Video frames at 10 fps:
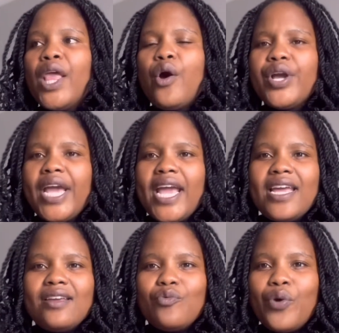
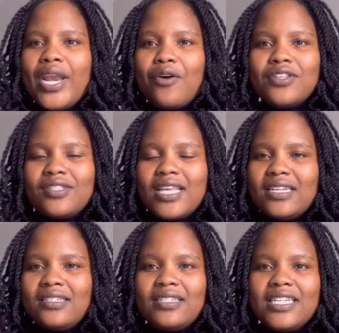Okay, when I was
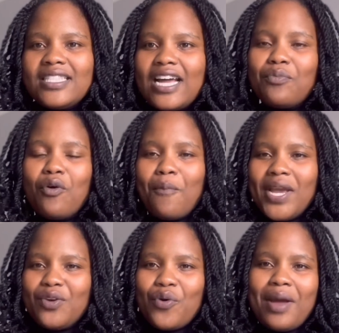in that
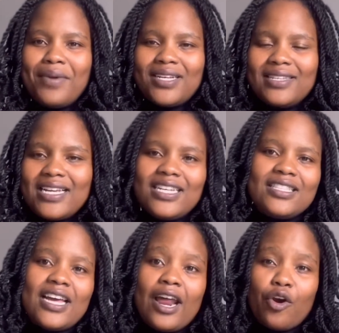moment where I'm
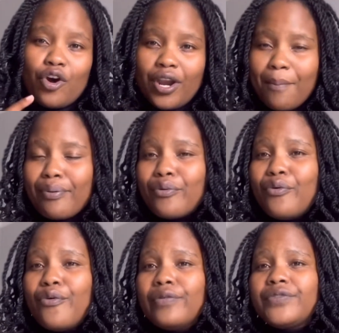excited that I got
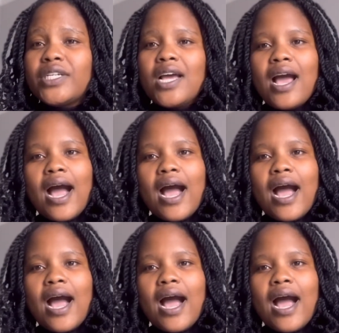approved,